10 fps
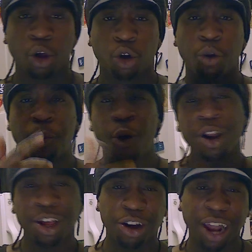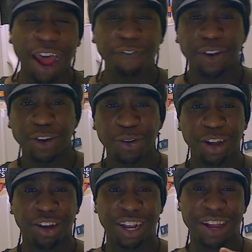Good morning, good afternoon,
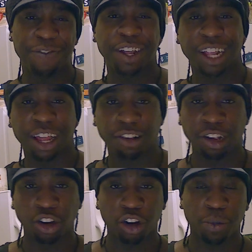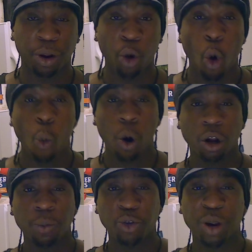and good evening, ladies and gentlemen.
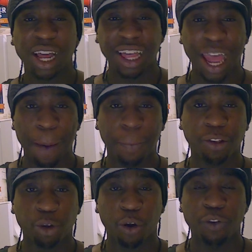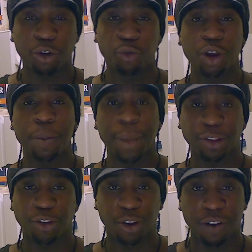Welcome to another episode of the
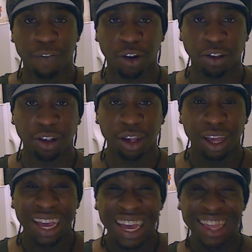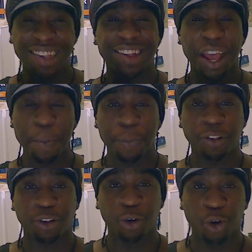Remix Universe. In this
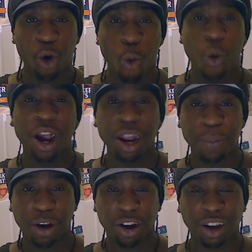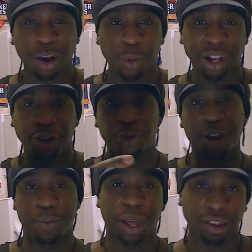episode, we're gonna be cooking with the
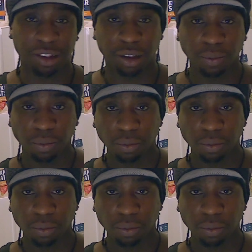remix.